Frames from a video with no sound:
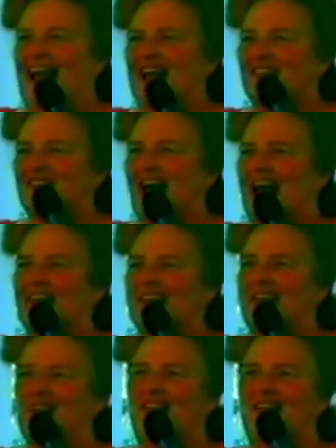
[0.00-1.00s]
as I
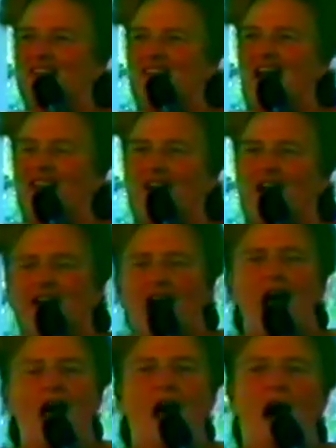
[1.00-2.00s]
did this. I thought,
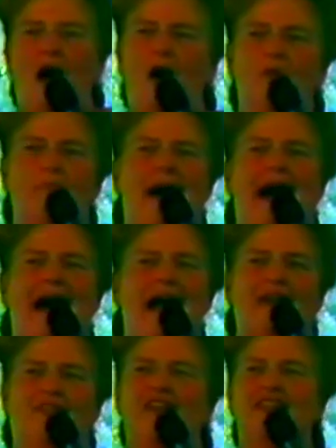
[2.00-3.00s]
oh
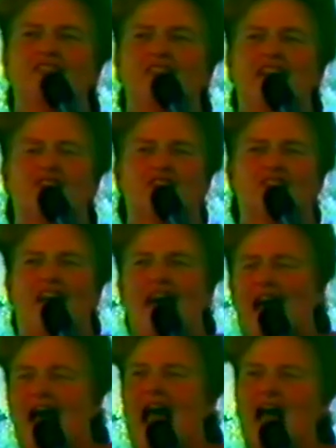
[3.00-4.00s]
my, this is
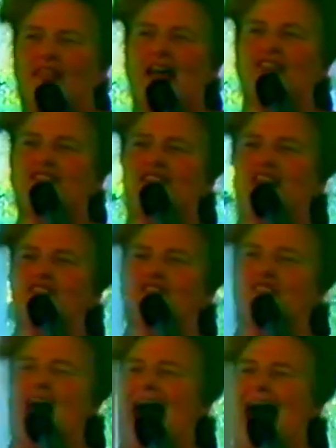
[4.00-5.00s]
the this is
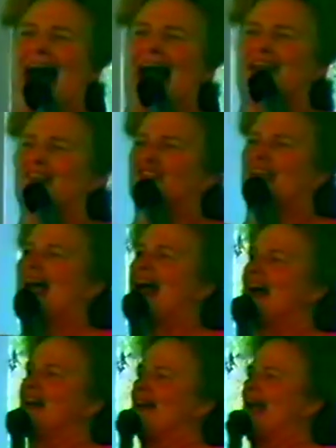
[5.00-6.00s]
the
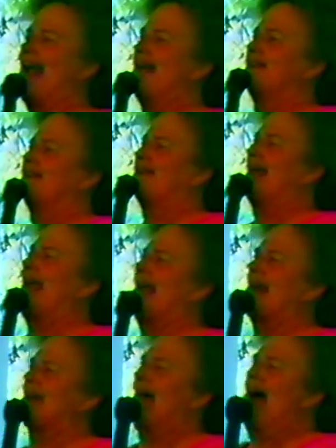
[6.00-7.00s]
Isaiah 19